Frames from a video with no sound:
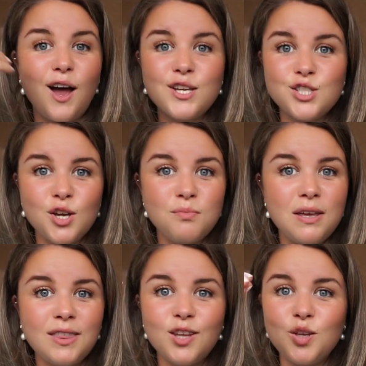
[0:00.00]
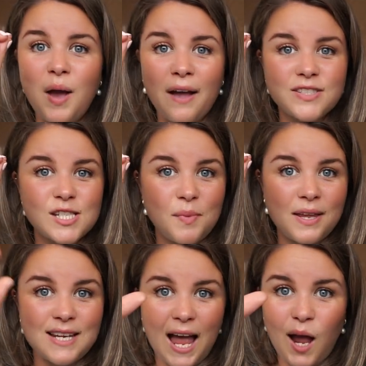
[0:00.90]
I don't mean that you have to
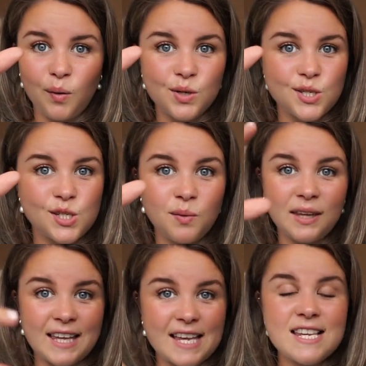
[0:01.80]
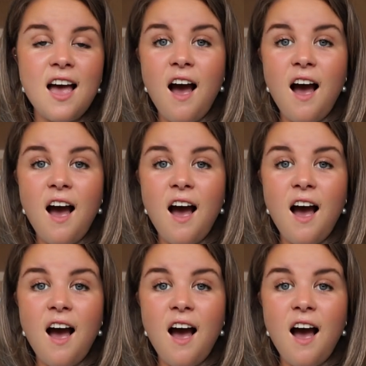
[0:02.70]
spend hours doing this.